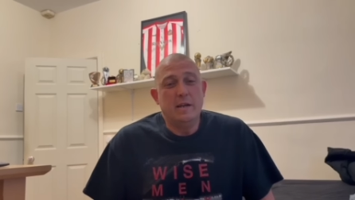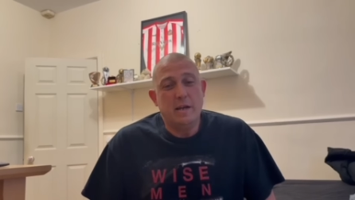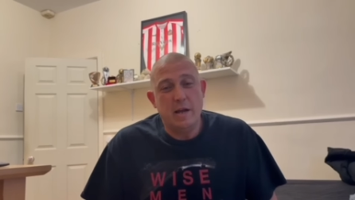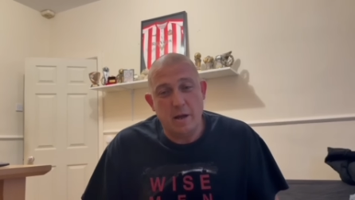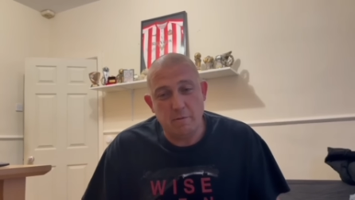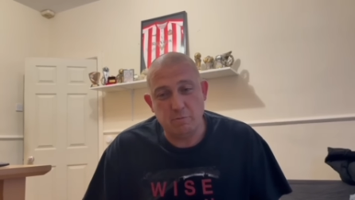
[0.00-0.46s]

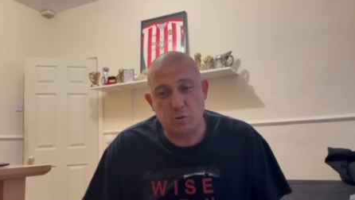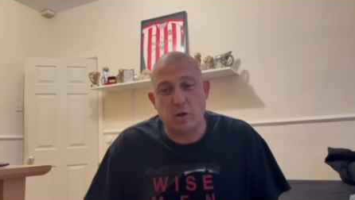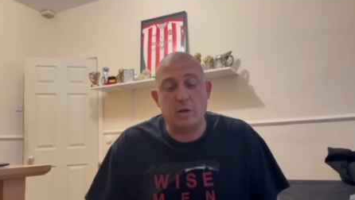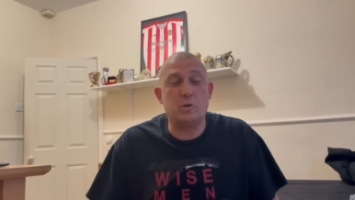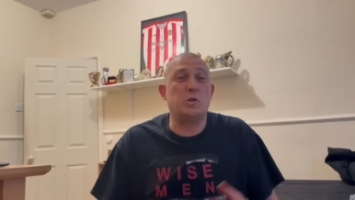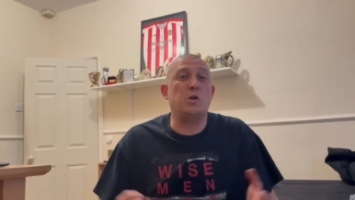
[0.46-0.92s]

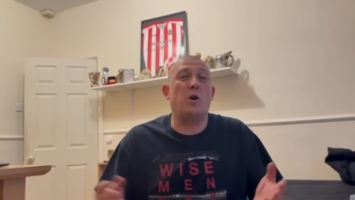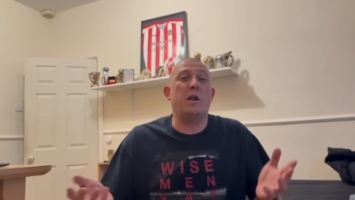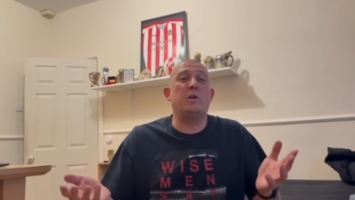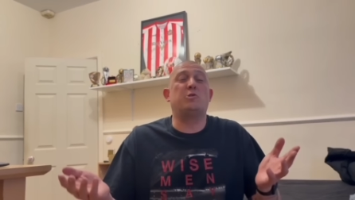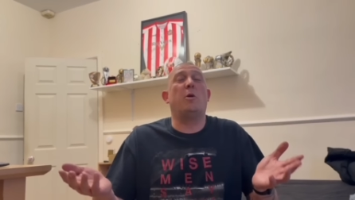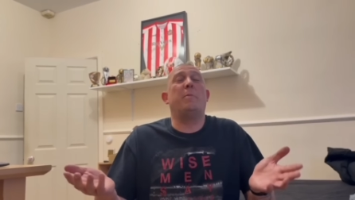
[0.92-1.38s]
So I just thought
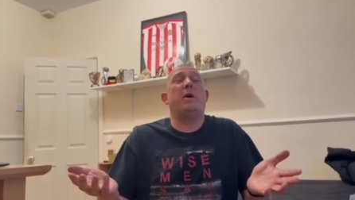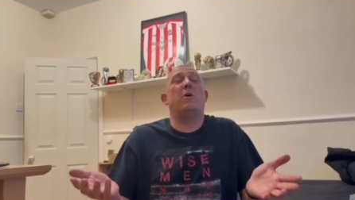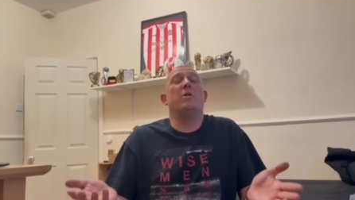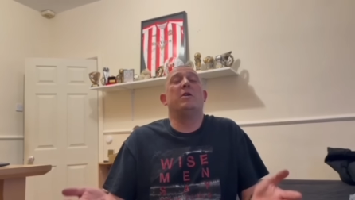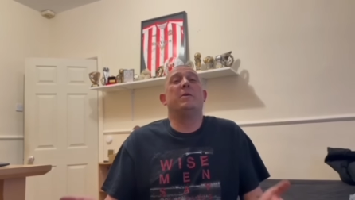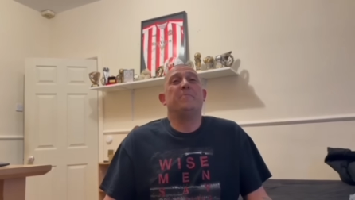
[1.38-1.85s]
I'd jump
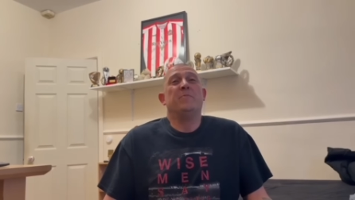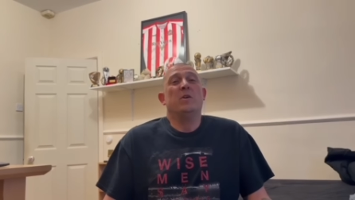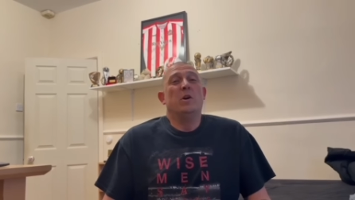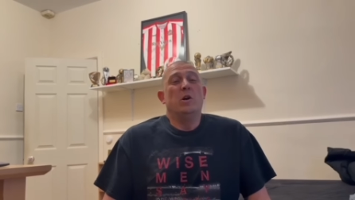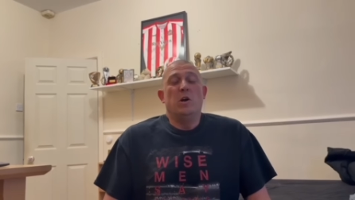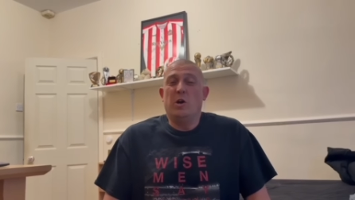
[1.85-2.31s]
on
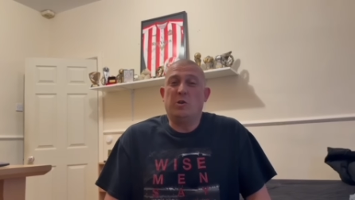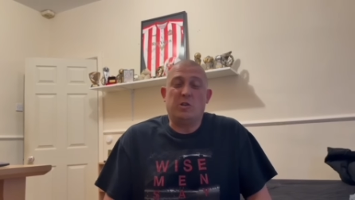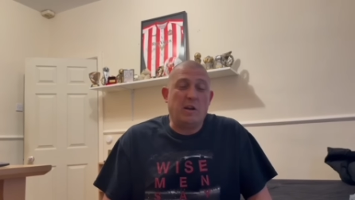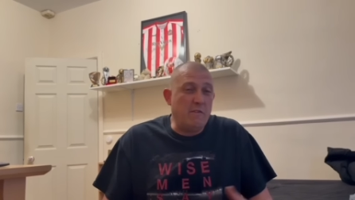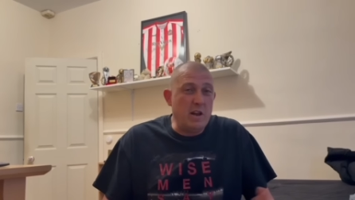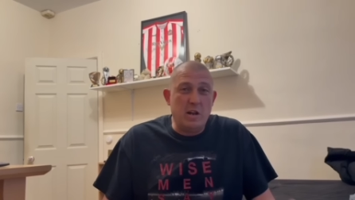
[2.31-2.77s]
and just
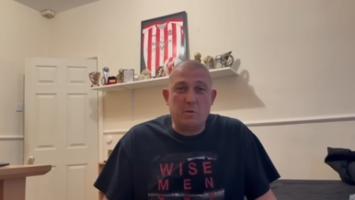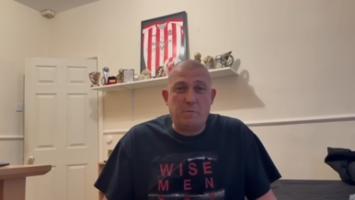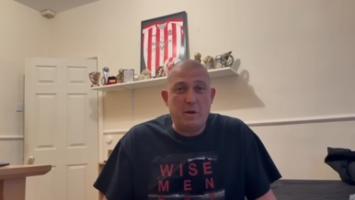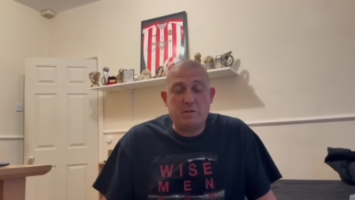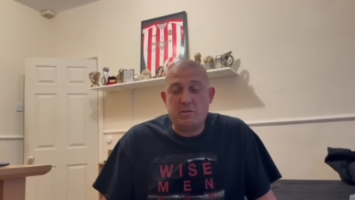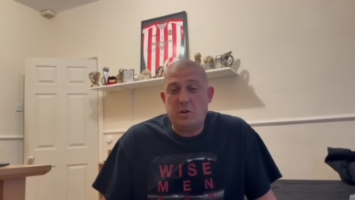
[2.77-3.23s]
have a little
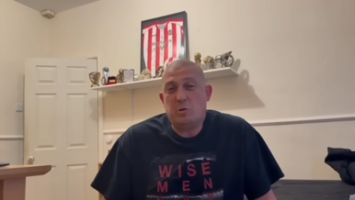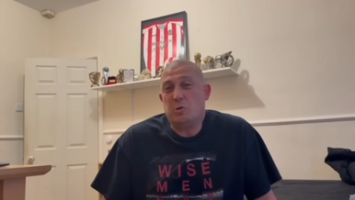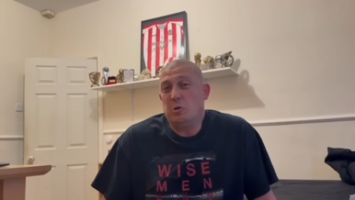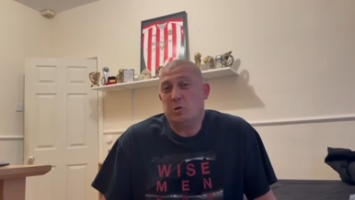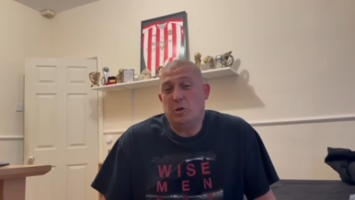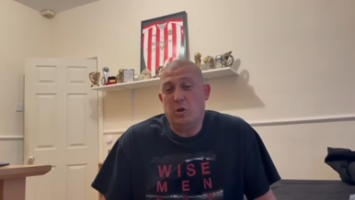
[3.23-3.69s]
bit
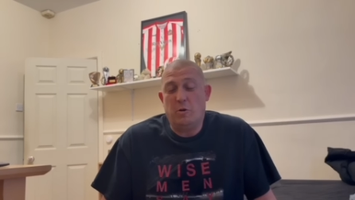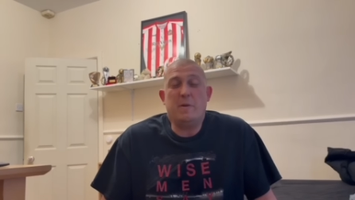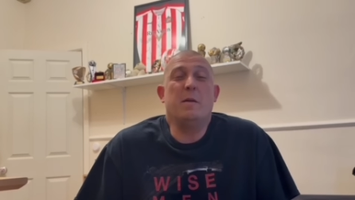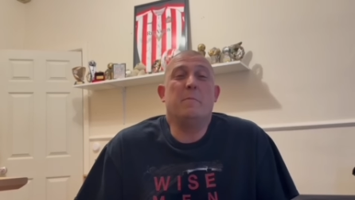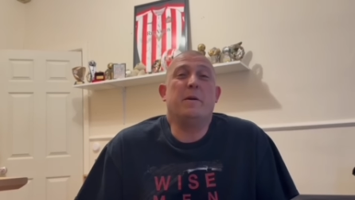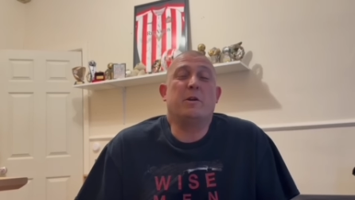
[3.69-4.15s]
discussion or a
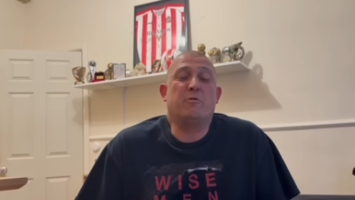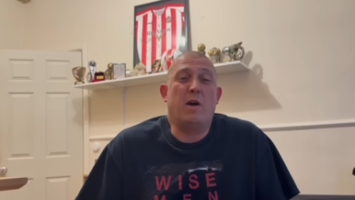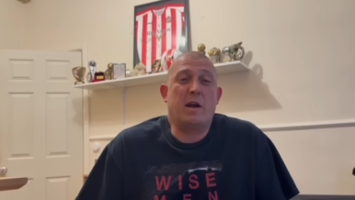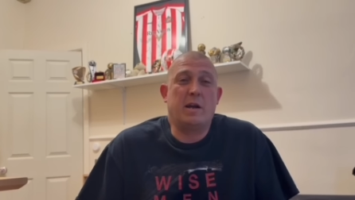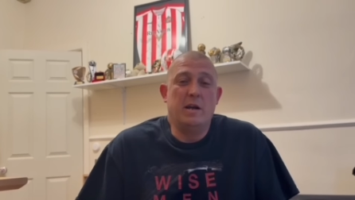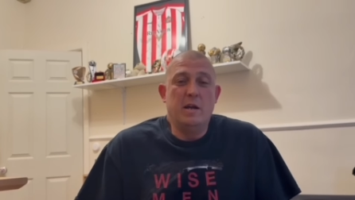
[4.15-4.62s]
little bit of
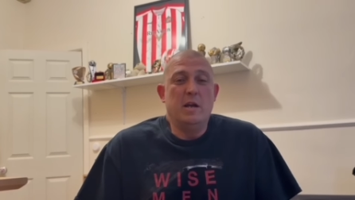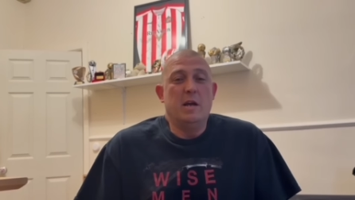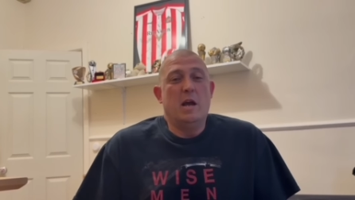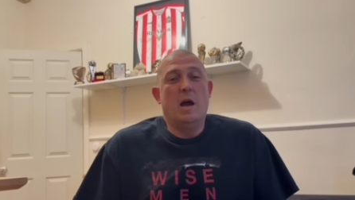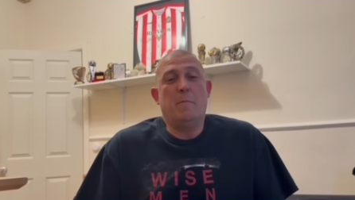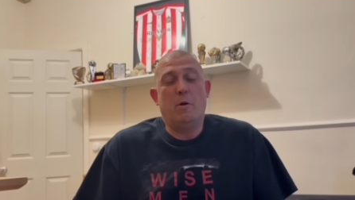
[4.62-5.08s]
crack
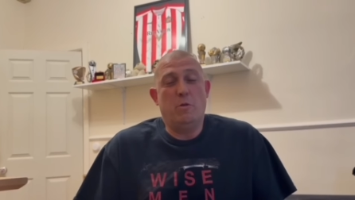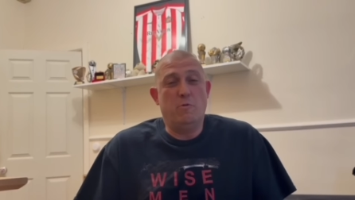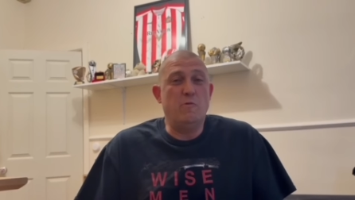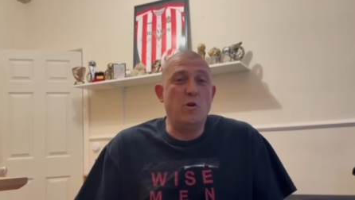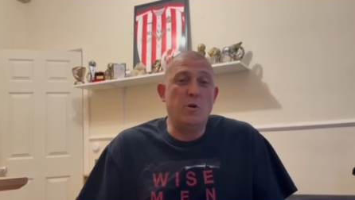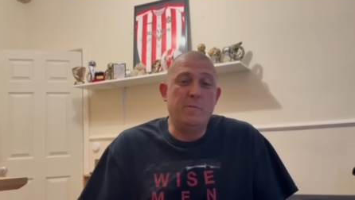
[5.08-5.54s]
about the
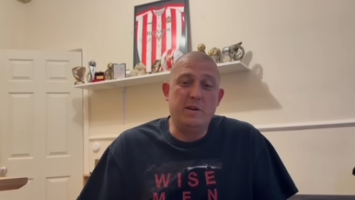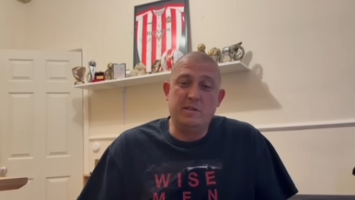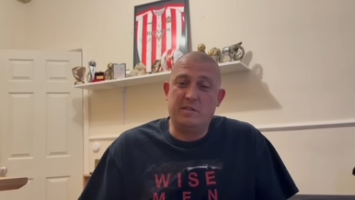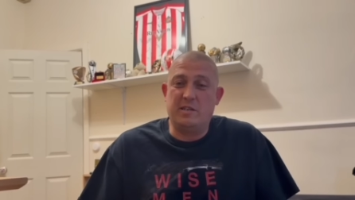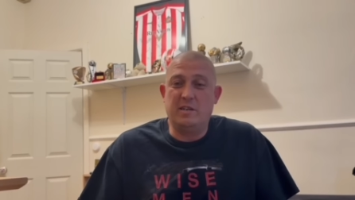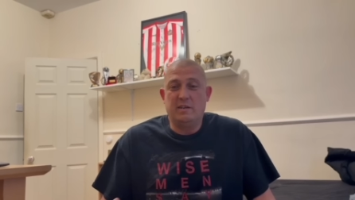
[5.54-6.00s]

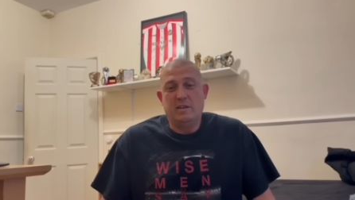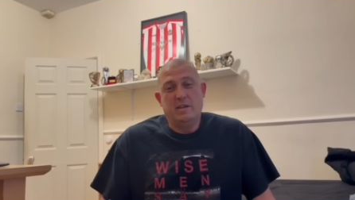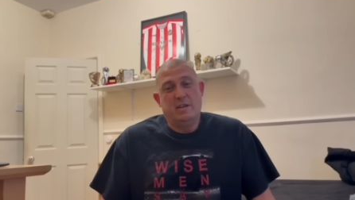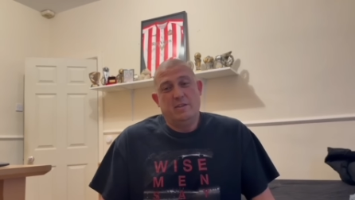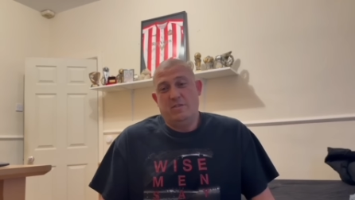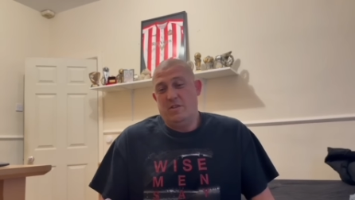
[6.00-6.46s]
rumours,
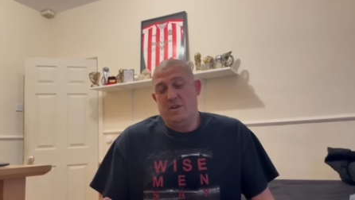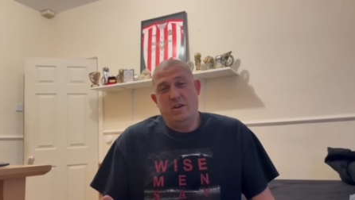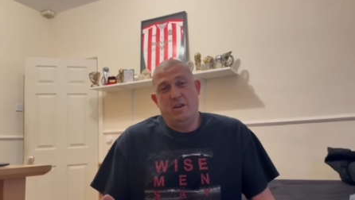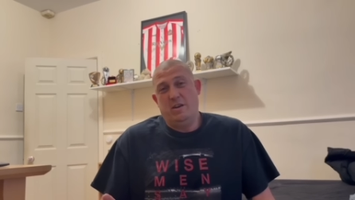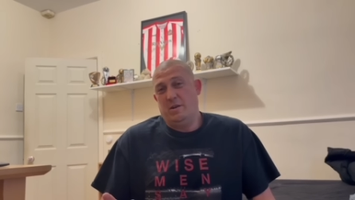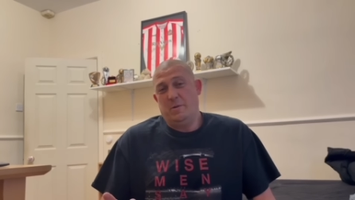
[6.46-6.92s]

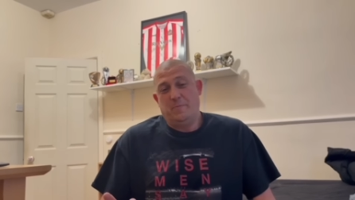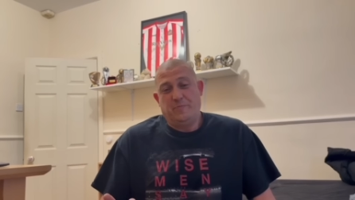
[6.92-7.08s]
the